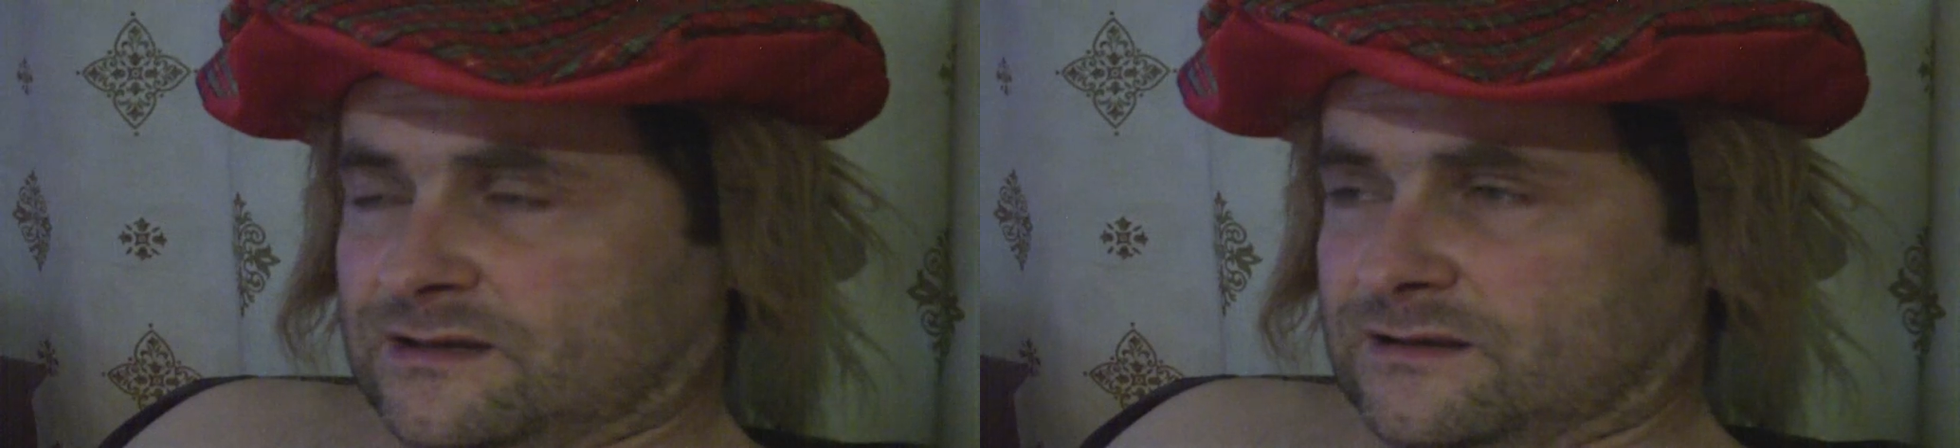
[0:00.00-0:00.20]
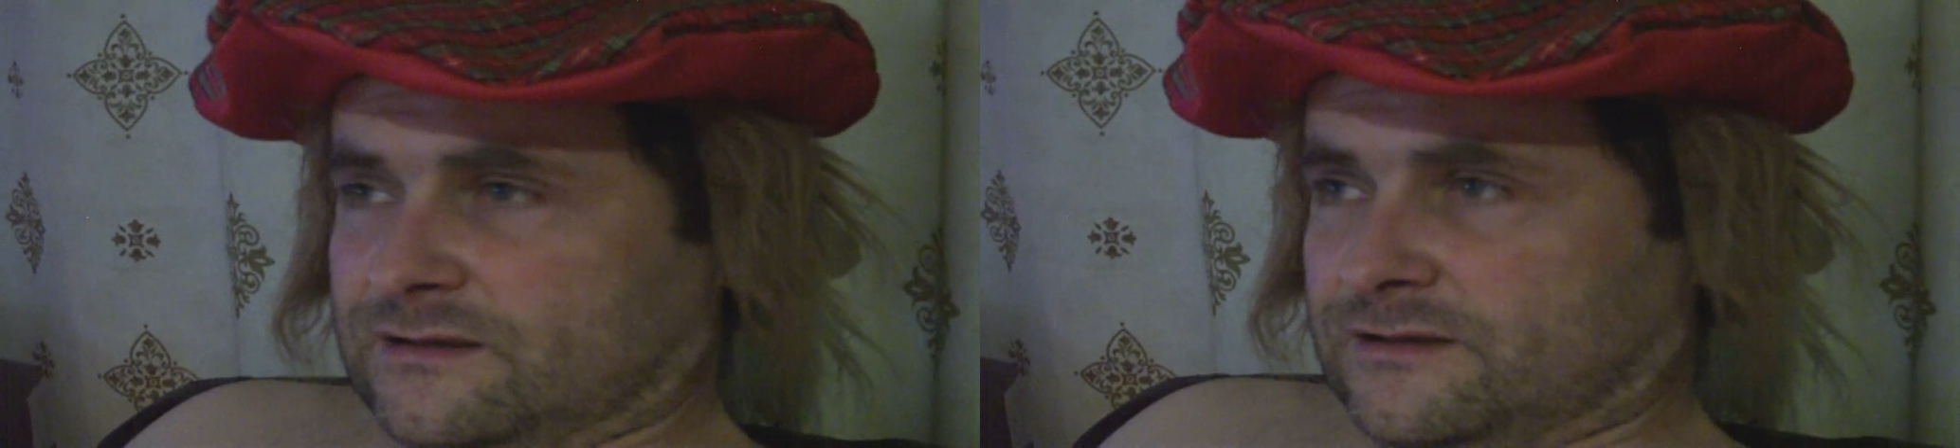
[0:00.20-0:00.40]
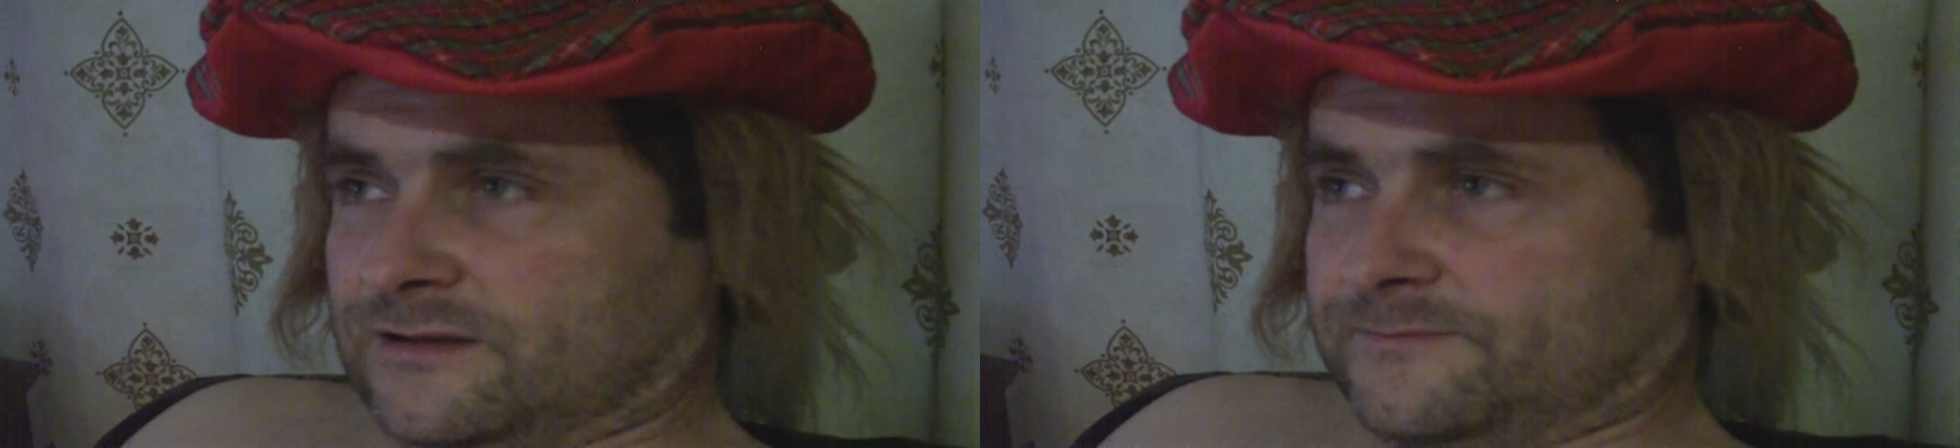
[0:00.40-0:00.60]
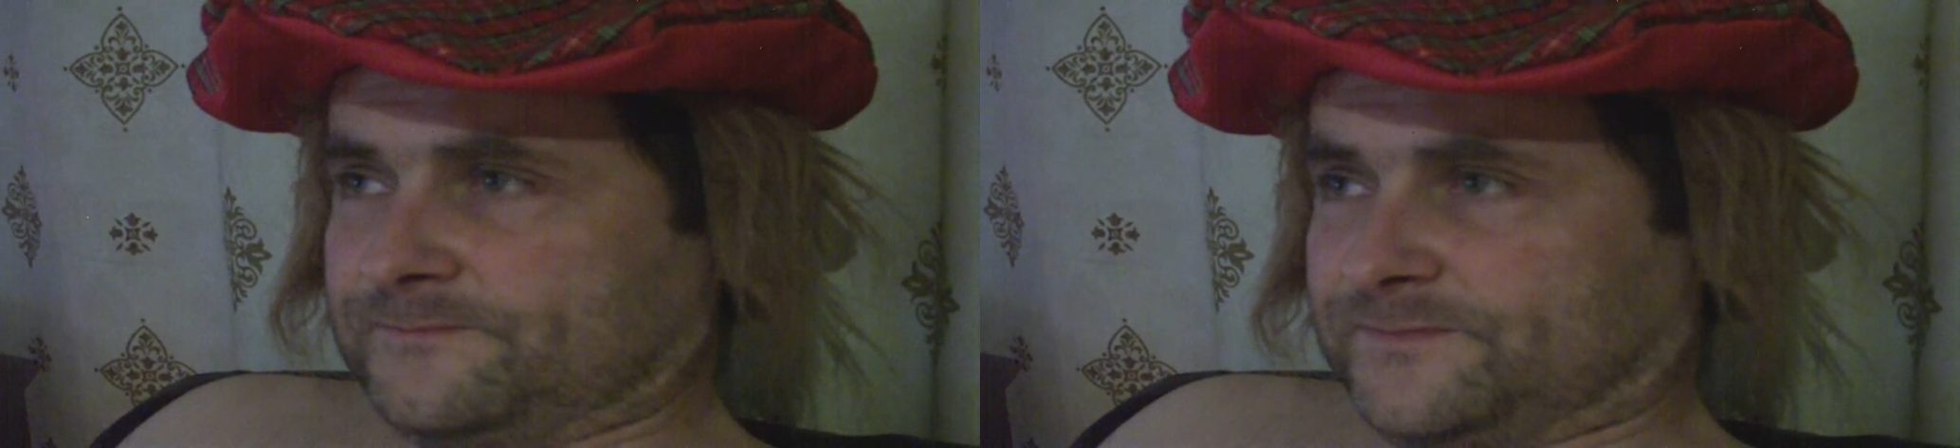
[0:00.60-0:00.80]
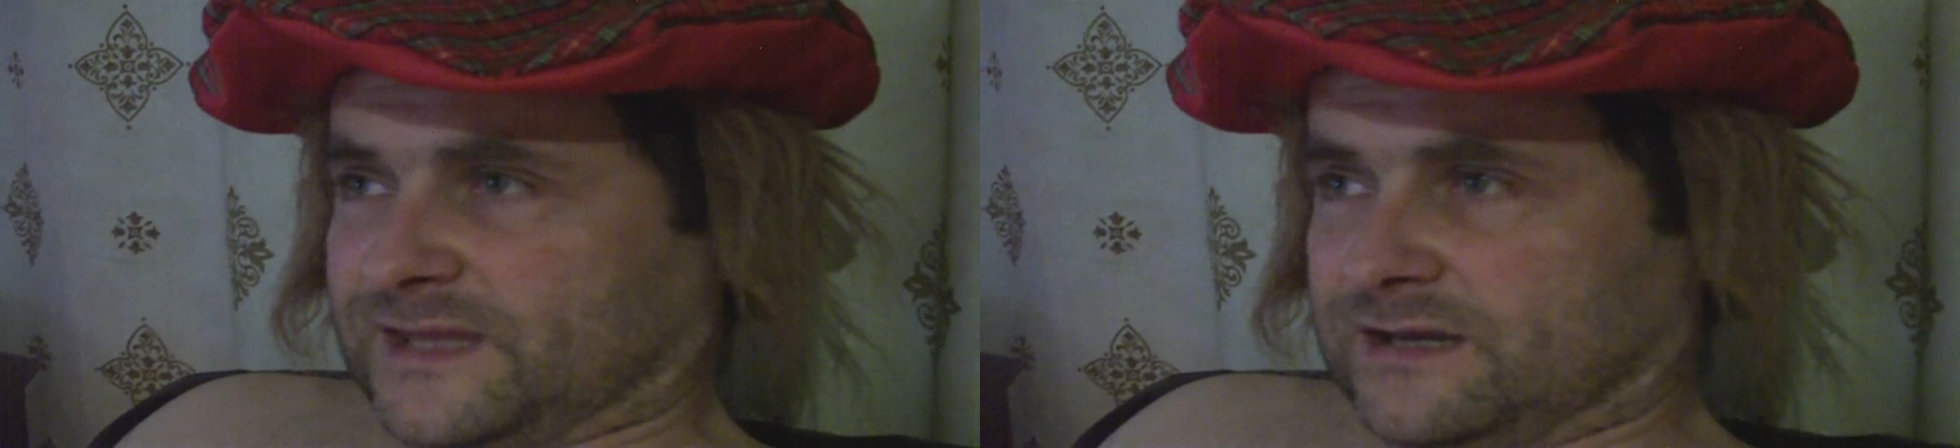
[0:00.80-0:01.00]

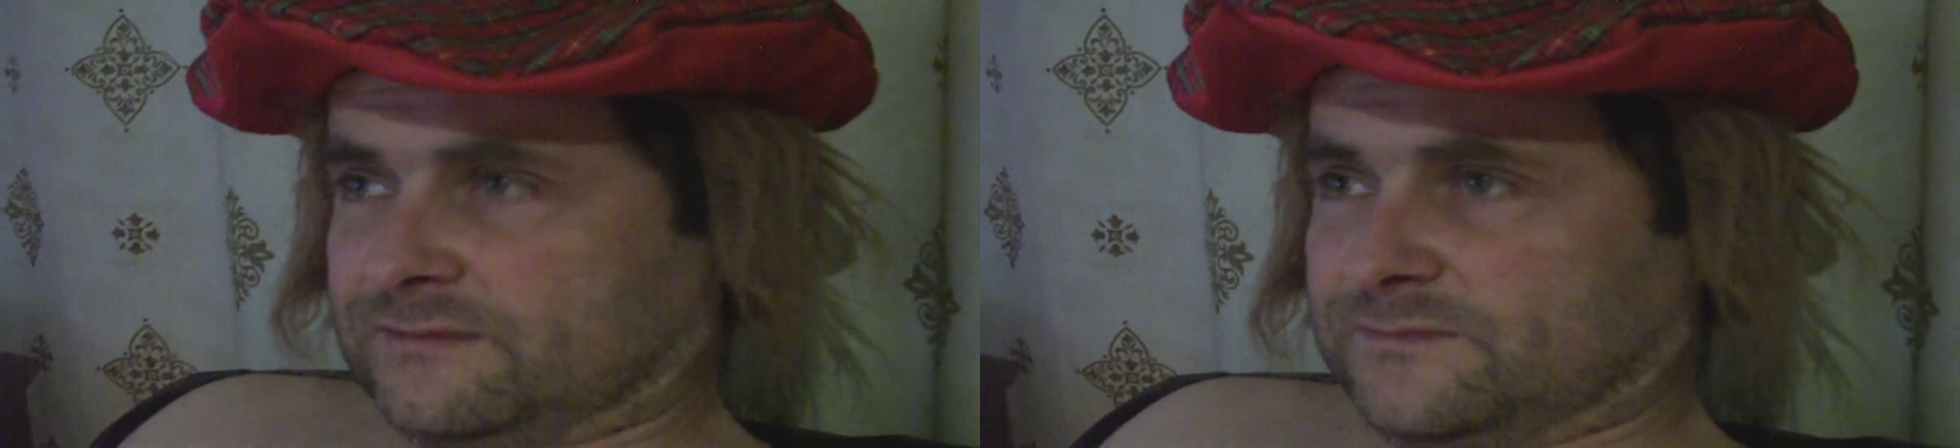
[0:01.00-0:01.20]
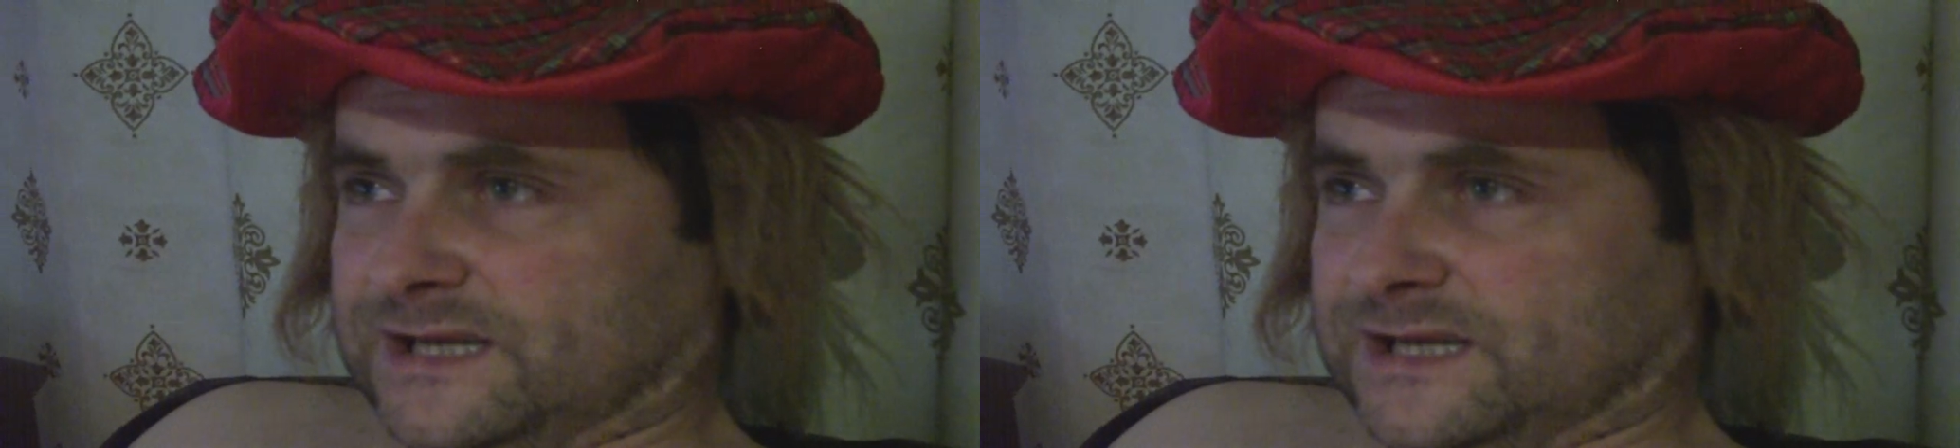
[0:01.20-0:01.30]
And